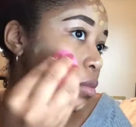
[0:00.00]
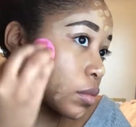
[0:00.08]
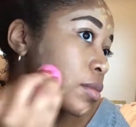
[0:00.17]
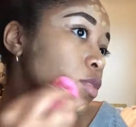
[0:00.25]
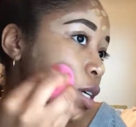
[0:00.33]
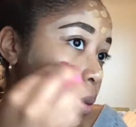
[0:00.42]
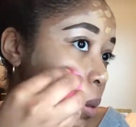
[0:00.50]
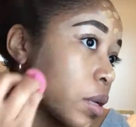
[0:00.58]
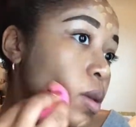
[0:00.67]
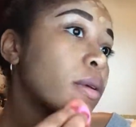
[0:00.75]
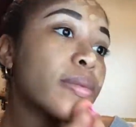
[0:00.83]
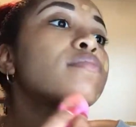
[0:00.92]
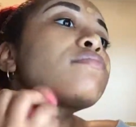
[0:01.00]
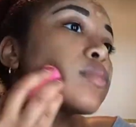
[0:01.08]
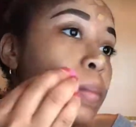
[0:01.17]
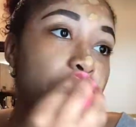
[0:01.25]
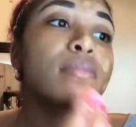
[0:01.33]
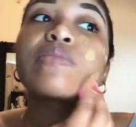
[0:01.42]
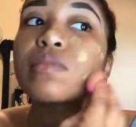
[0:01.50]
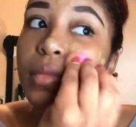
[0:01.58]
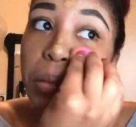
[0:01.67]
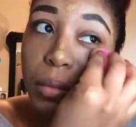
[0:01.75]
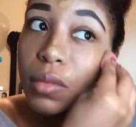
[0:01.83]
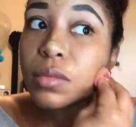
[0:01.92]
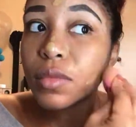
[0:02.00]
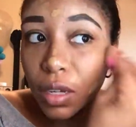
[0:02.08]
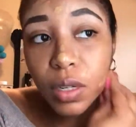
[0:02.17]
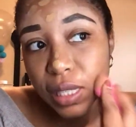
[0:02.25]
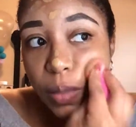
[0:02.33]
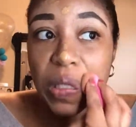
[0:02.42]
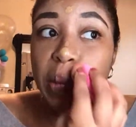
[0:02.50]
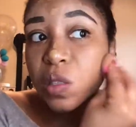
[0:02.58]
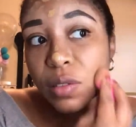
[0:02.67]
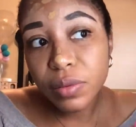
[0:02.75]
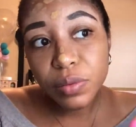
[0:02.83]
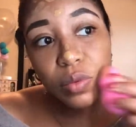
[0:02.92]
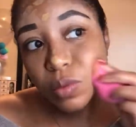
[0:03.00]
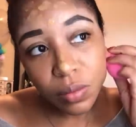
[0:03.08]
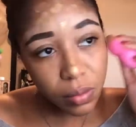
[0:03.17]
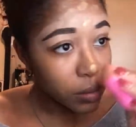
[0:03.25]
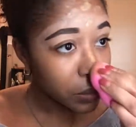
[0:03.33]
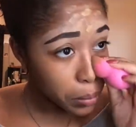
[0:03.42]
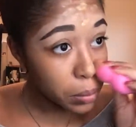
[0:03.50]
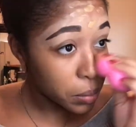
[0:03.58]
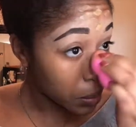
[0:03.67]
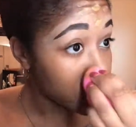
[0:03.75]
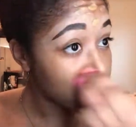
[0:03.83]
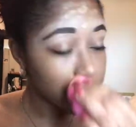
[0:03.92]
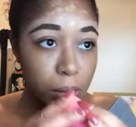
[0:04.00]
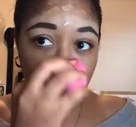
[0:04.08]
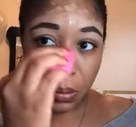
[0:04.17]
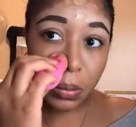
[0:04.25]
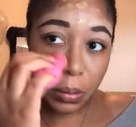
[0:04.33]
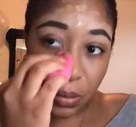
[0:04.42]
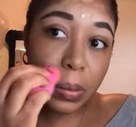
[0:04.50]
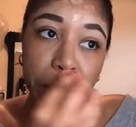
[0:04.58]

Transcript: To blend out my foundation, I'm just using my pink blending sponge from Ulta.